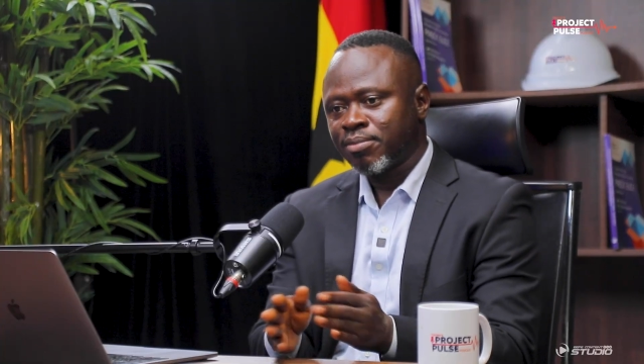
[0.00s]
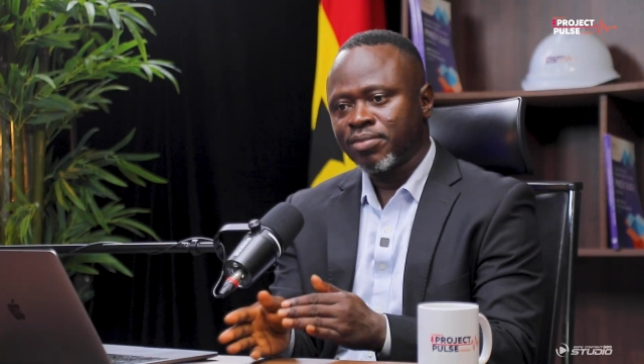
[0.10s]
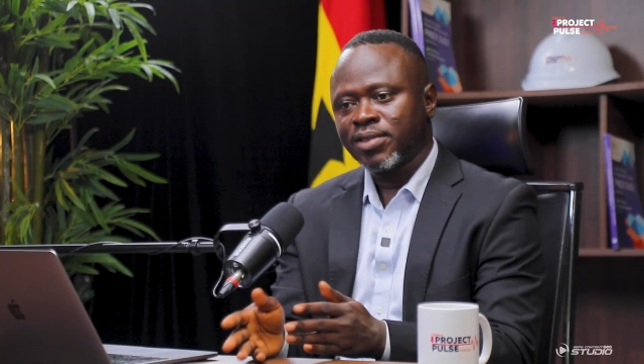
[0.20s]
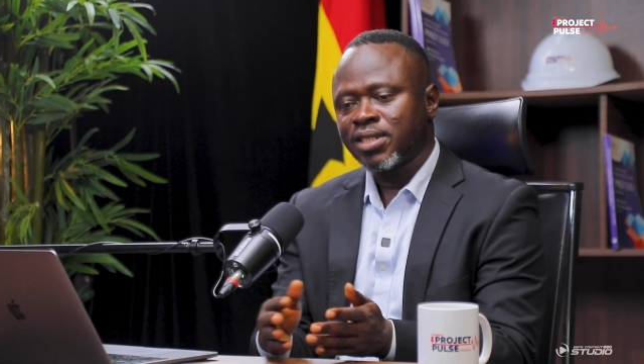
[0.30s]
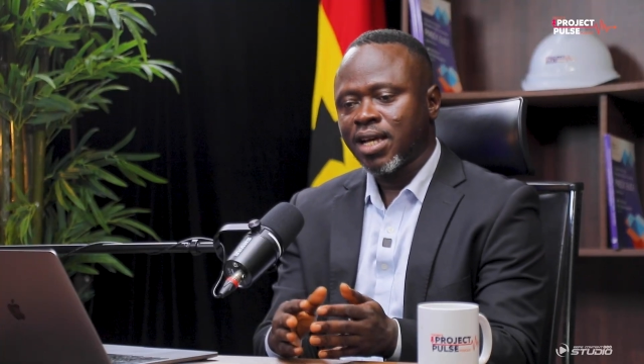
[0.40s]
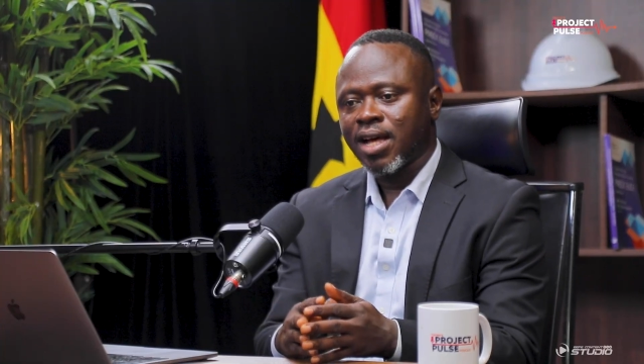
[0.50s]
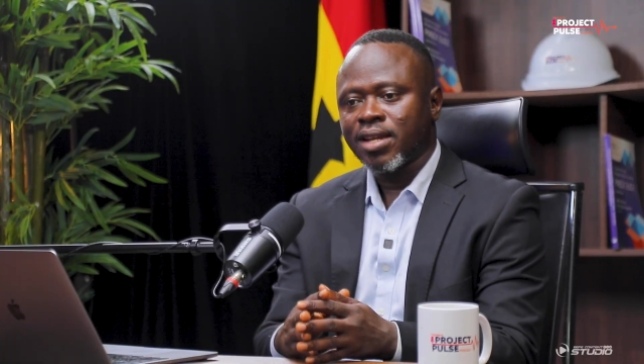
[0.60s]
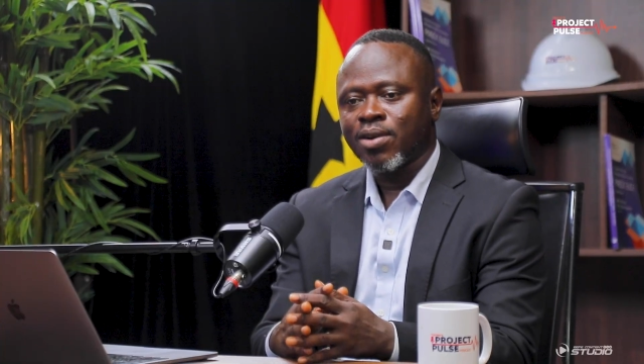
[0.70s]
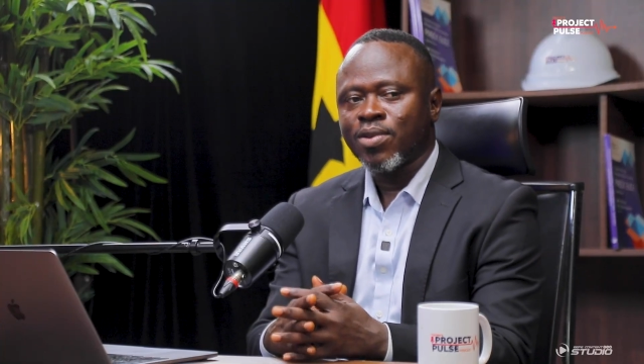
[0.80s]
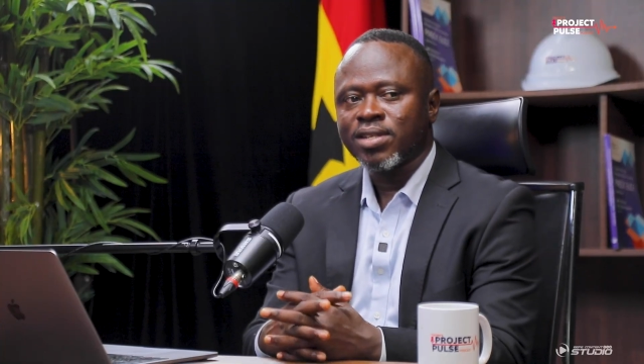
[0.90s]
the
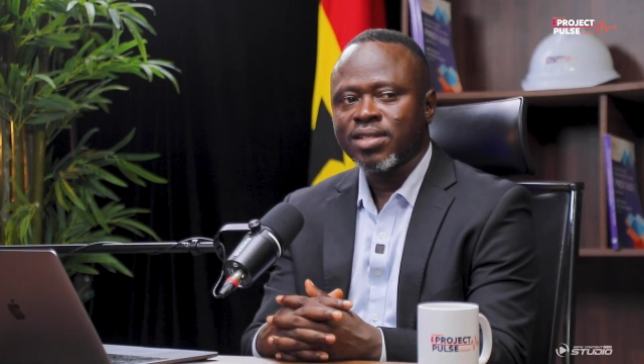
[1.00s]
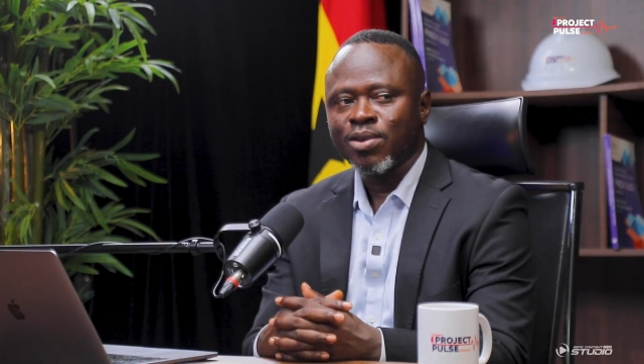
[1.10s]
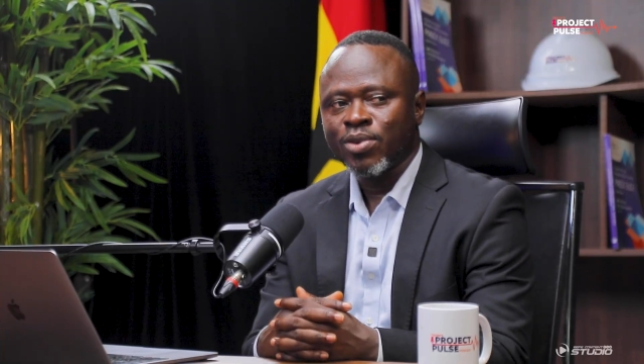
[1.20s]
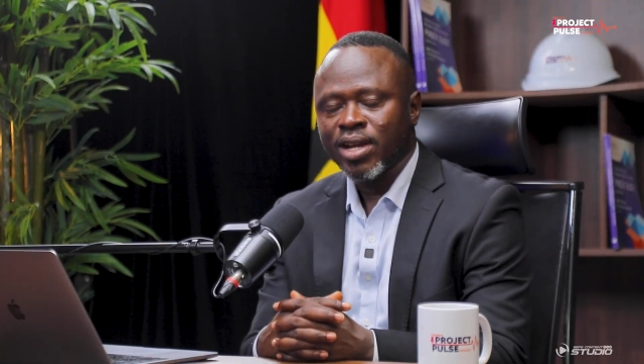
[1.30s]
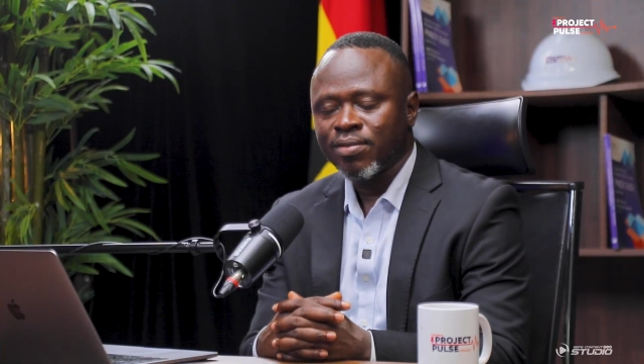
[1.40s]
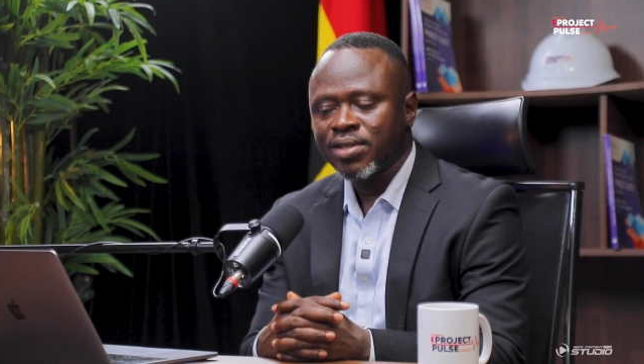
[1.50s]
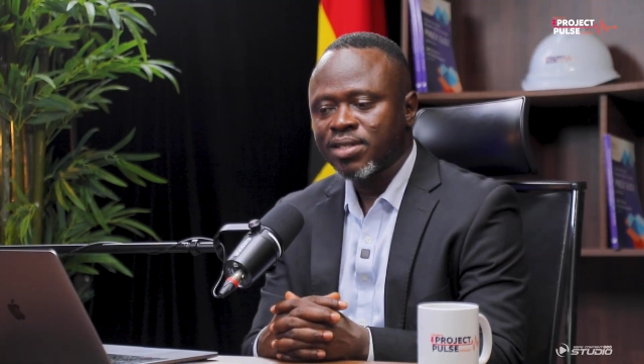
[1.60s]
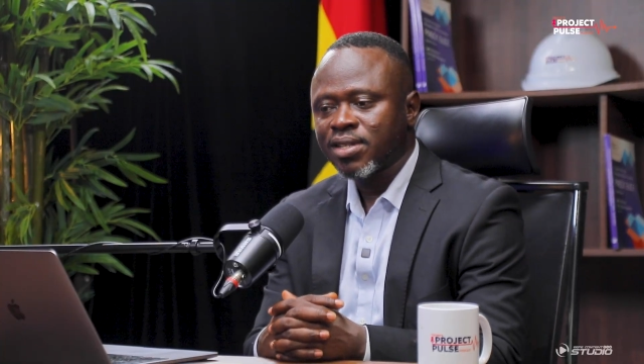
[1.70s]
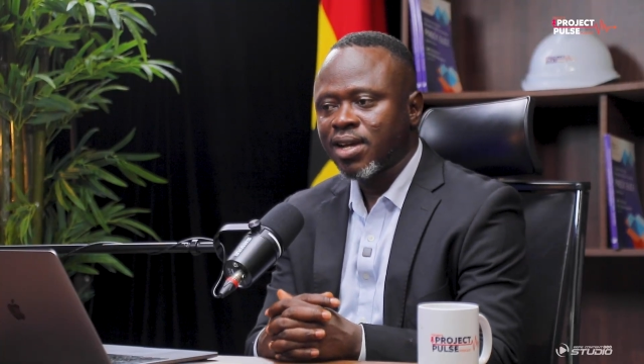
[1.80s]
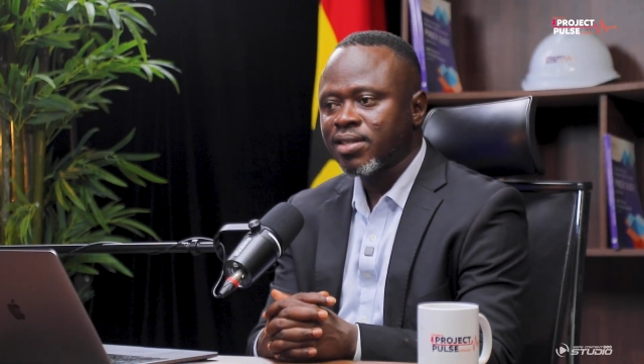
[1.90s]
other ones that we have
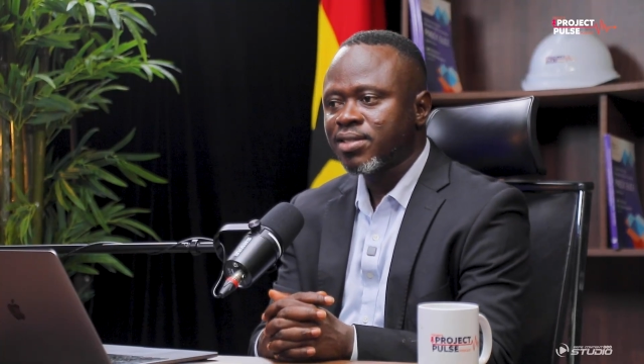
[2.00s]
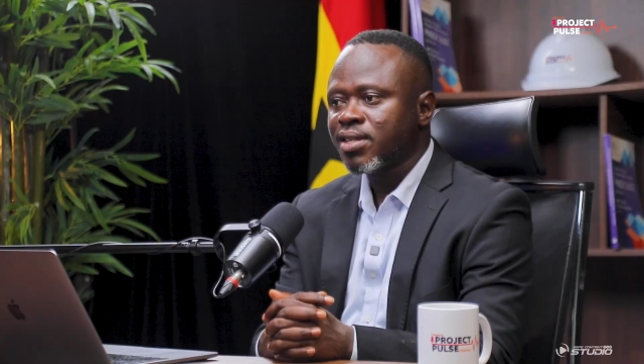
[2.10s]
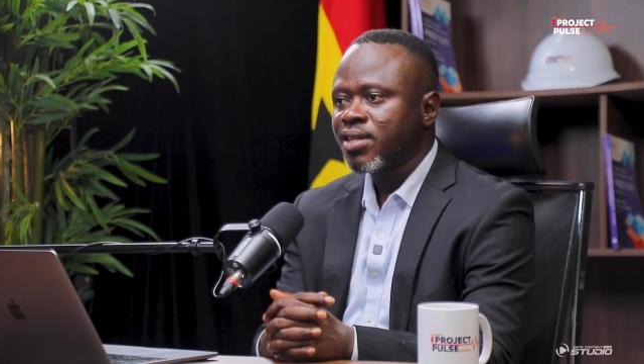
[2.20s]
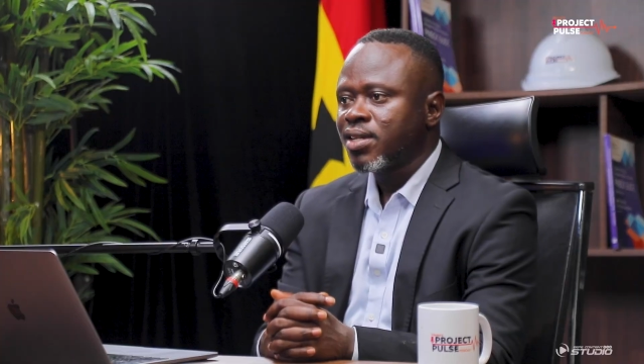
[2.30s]
discussed.